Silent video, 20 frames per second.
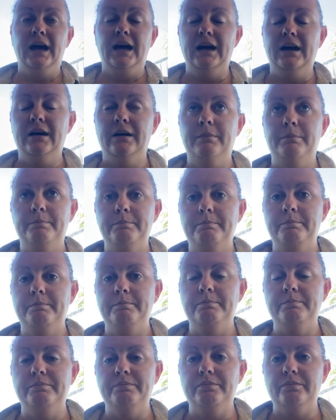
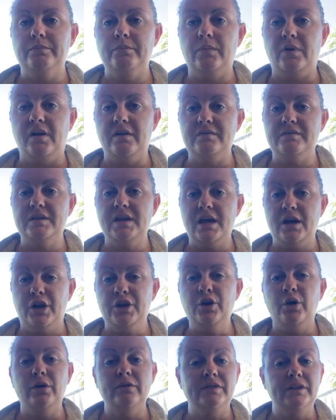I
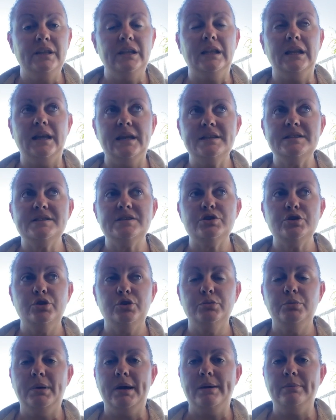know of at least
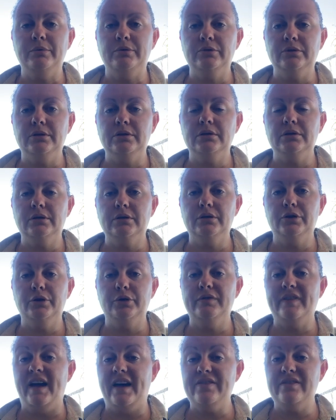2 people
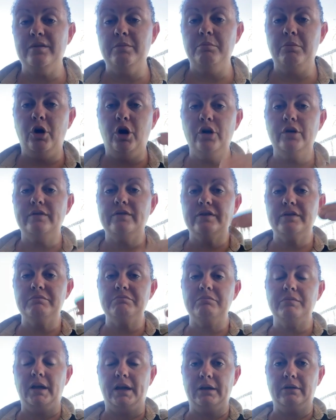who've had them over